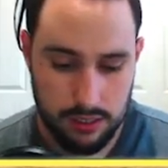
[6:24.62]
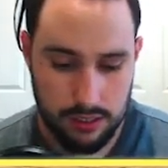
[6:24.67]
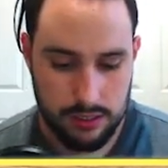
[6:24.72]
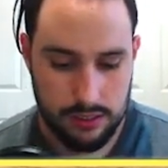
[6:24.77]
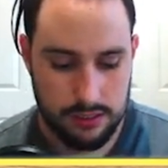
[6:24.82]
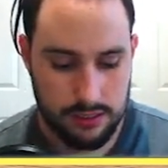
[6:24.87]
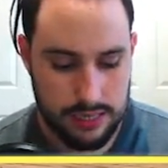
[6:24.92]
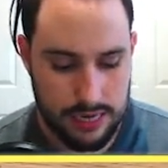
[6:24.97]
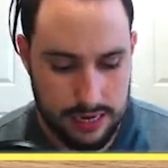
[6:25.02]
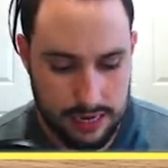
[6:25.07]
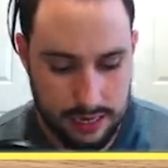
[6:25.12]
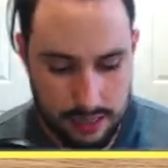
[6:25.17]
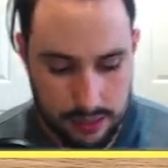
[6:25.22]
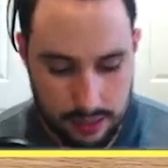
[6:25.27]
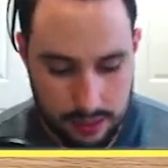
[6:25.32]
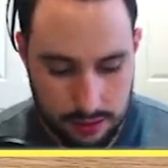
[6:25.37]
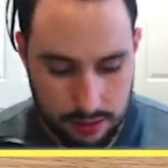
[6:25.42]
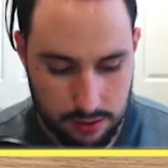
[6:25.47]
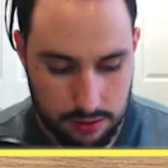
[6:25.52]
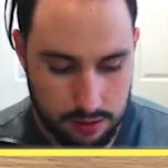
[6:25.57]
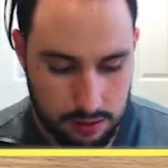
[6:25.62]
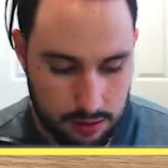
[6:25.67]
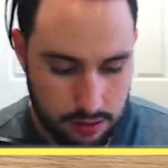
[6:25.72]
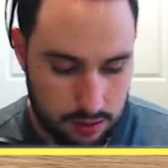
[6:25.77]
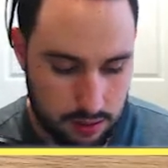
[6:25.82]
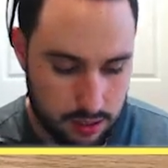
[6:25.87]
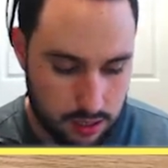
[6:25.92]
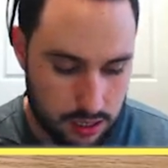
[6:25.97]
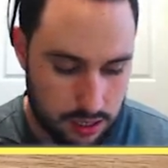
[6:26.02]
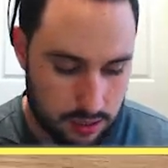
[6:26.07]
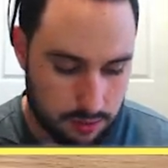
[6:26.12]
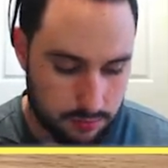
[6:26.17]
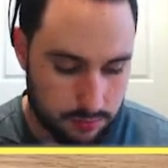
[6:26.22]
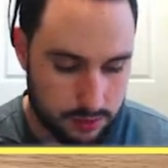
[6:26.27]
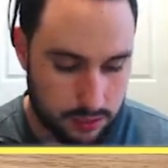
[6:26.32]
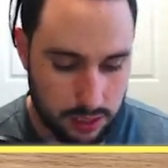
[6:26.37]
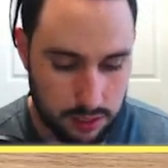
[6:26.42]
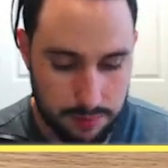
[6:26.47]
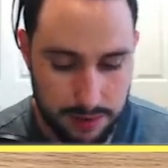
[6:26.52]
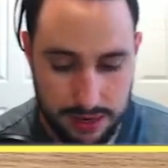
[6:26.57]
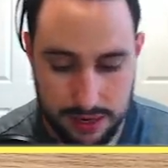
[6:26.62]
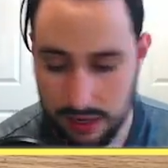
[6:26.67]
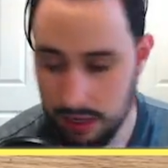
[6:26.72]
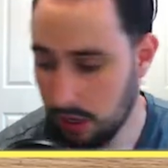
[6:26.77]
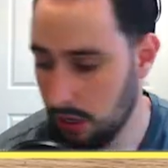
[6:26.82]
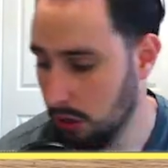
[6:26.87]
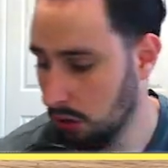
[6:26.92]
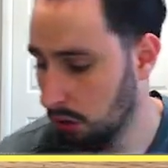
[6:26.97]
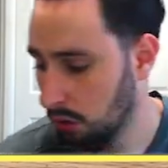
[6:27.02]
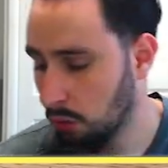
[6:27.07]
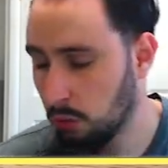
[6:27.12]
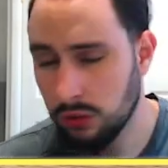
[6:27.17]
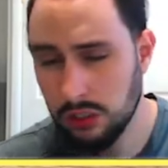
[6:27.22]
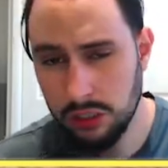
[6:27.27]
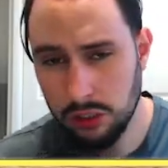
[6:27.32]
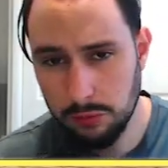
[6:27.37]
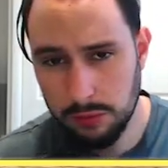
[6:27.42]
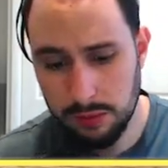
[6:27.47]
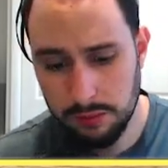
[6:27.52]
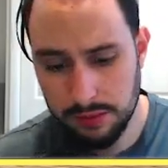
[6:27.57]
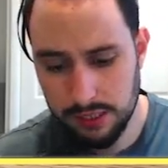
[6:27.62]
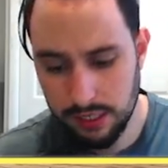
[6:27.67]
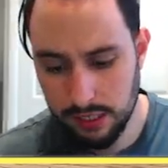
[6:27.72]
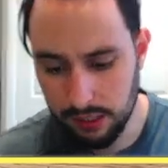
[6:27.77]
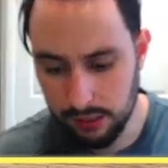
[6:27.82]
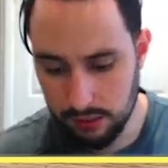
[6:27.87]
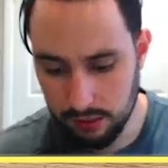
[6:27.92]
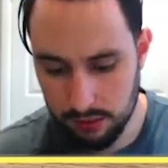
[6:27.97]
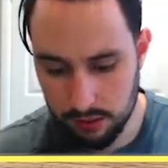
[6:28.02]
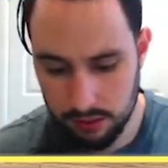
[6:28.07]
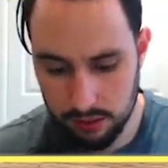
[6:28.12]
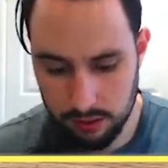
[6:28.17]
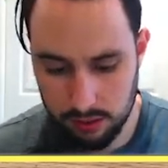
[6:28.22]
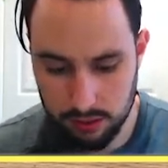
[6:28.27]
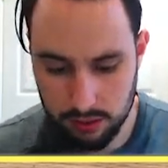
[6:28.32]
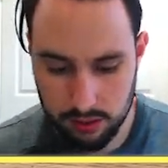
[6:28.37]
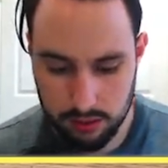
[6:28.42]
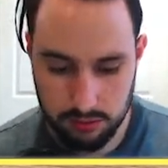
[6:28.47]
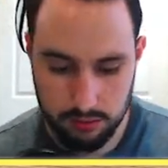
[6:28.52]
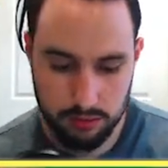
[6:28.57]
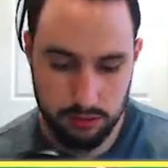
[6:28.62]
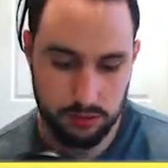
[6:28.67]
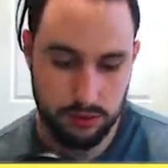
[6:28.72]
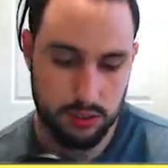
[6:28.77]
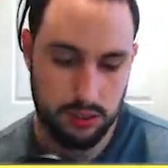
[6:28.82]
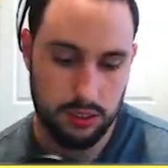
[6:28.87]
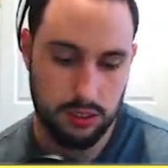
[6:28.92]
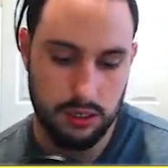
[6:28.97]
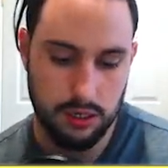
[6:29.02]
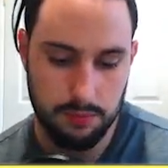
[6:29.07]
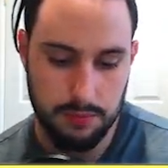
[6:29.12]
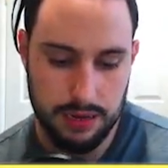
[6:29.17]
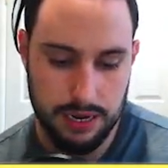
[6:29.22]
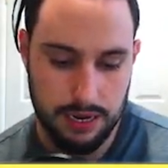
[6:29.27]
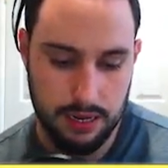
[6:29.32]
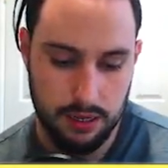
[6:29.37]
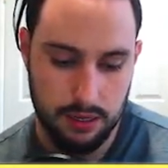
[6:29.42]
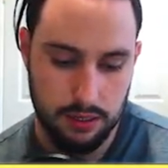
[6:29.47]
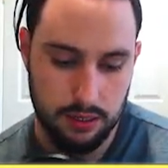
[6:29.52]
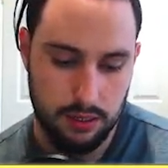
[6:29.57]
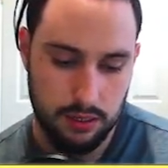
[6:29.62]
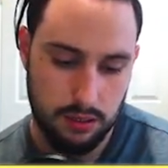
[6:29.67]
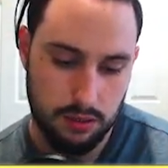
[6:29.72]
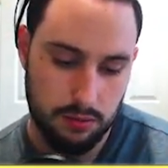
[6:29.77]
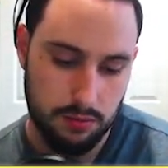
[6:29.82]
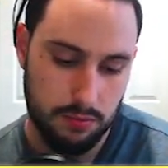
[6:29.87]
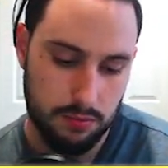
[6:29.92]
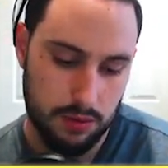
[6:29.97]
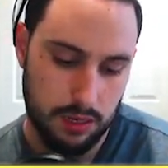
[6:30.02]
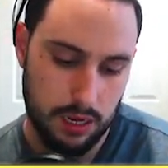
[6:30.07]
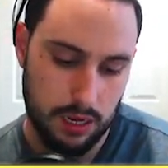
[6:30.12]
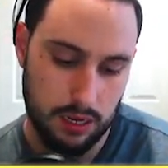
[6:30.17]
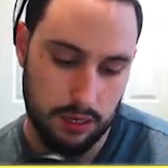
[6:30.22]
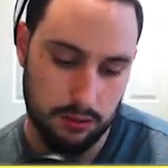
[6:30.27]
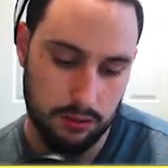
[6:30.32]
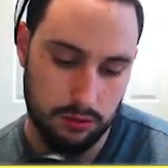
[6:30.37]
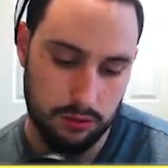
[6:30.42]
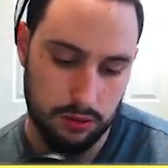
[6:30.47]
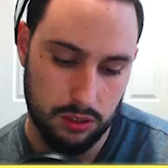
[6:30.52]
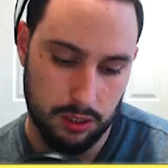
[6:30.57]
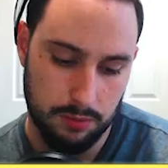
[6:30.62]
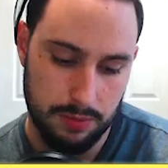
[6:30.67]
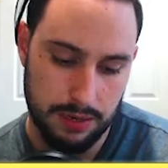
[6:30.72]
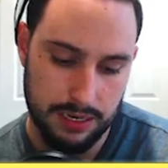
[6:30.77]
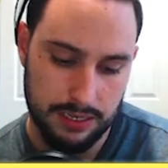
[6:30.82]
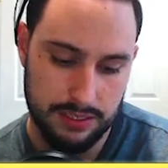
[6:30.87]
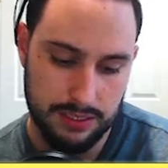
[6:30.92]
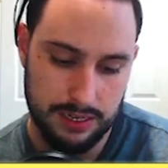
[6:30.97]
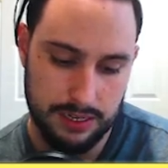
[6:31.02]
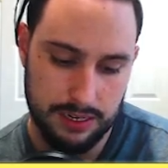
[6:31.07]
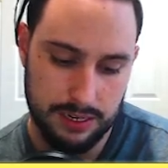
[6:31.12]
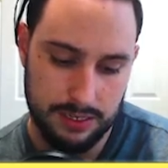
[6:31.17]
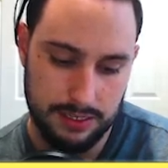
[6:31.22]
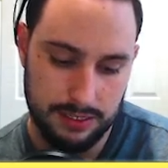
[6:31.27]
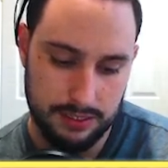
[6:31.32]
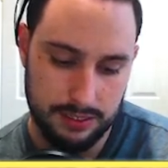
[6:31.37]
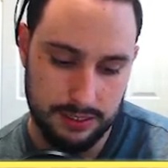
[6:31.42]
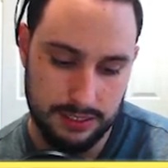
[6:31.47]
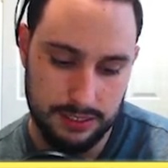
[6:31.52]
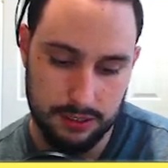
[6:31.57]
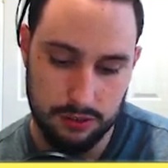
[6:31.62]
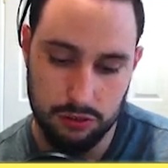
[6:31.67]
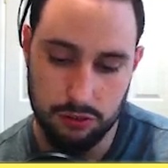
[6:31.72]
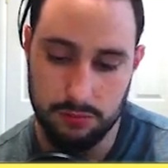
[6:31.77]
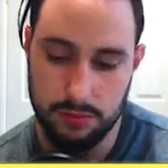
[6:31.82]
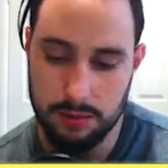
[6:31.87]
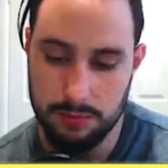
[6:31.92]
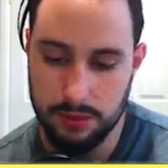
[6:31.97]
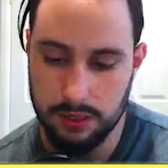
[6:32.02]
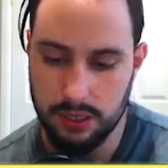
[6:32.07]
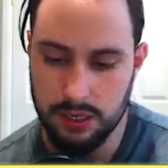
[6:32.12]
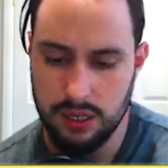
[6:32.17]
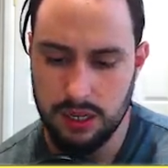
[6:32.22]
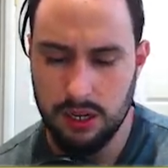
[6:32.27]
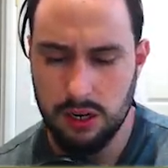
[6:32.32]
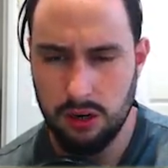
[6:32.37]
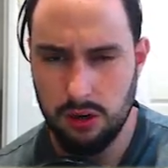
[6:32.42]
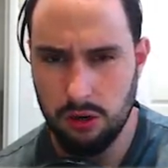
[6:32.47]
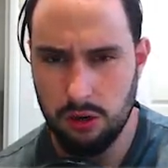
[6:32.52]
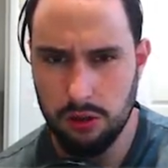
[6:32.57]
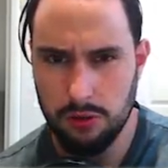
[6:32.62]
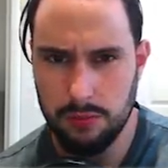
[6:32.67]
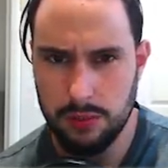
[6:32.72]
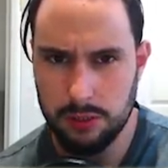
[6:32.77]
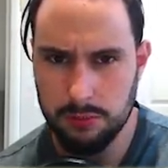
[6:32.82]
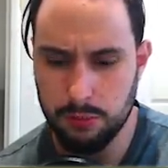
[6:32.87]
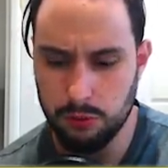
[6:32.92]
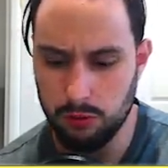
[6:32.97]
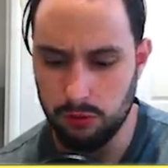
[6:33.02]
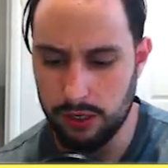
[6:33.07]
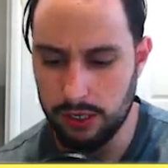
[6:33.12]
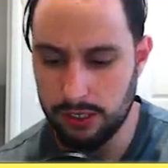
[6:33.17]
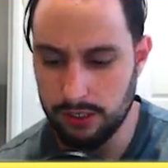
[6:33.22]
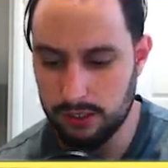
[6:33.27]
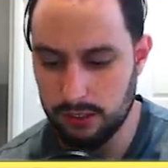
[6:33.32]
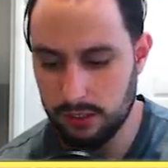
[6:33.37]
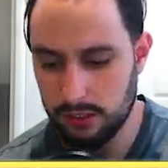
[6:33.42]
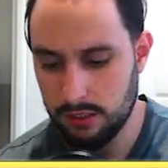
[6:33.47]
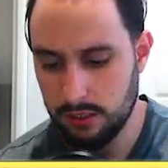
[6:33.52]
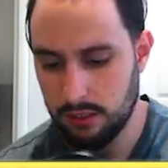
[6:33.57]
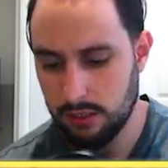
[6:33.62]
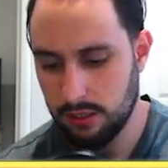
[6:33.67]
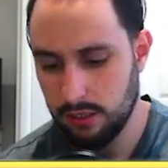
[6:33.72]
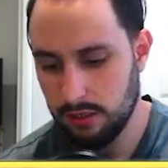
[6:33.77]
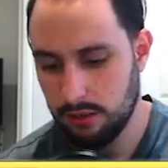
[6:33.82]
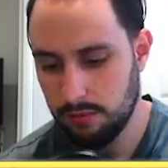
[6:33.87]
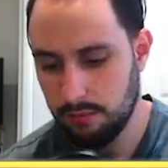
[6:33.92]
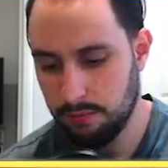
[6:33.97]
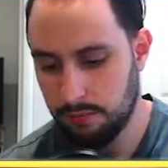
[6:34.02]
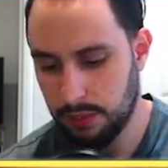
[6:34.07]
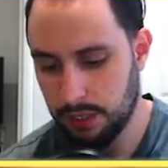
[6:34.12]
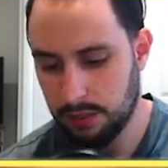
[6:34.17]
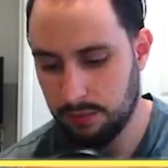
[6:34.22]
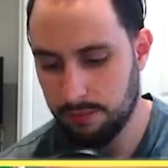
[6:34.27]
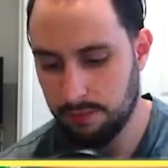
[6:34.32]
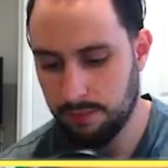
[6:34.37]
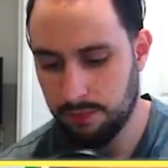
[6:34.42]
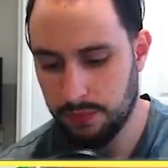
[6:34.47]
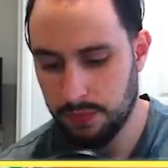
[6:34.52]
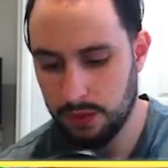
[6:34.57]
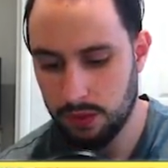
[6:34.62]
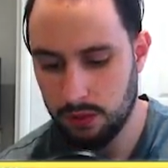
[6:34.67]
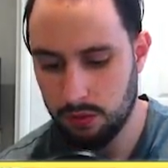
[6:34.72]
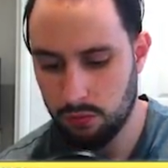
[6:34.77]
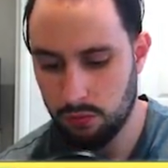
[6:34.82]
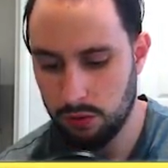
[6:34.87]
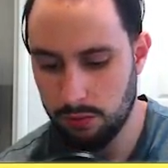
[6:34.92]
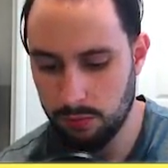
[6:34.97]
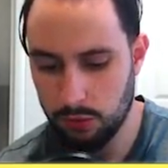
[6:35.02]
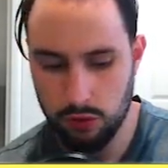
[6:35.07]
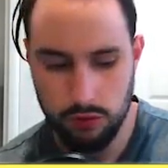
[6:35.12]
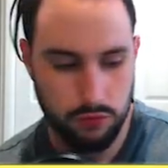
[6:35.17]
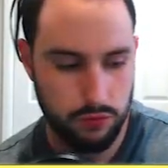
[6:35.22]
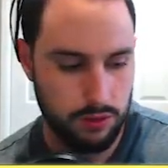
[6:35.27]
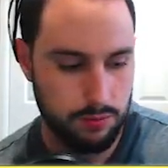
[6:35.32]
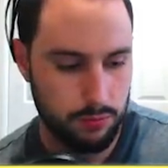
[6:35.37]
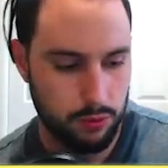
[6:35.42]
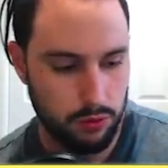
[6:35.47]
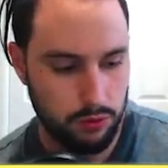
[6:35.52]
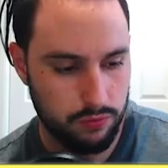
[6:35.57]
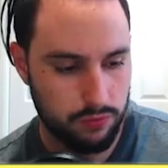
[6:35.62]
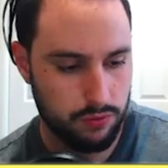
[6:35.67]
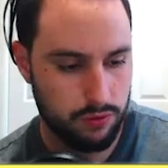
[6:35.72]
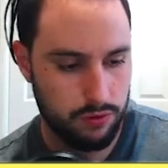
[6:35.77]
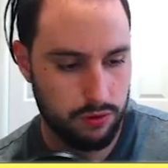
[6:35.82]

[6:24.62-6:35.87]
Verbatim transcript: second um, starter pack was a little bit upsetting, because dud pack, uh, two dud packs and a season to remember, not the best pull rates. But we move, we move,